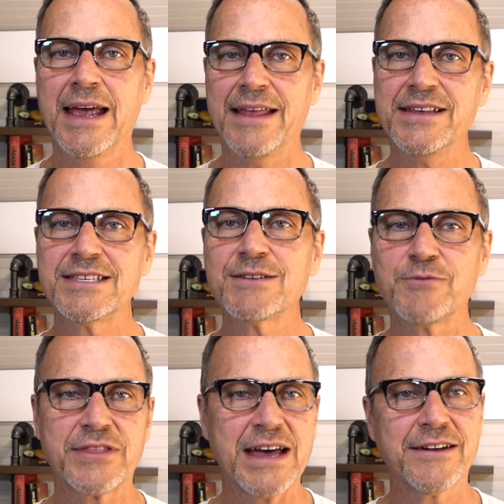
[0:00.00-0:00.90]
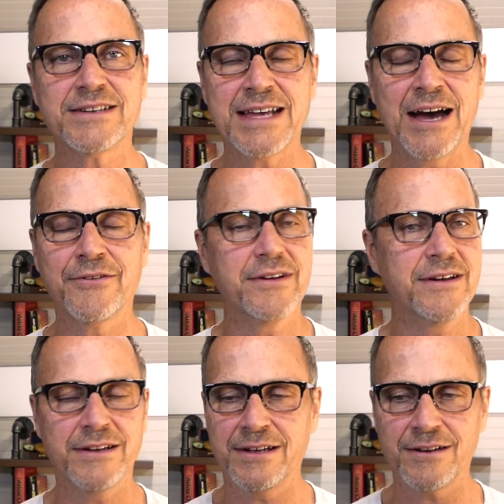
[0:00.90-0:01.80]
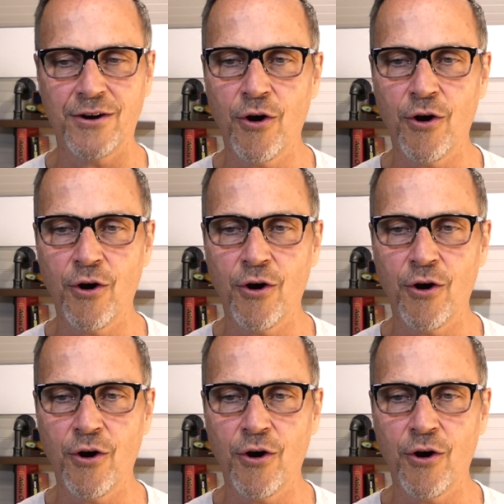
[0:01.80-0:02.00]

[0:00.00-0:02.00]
And this is without a doubt a, a,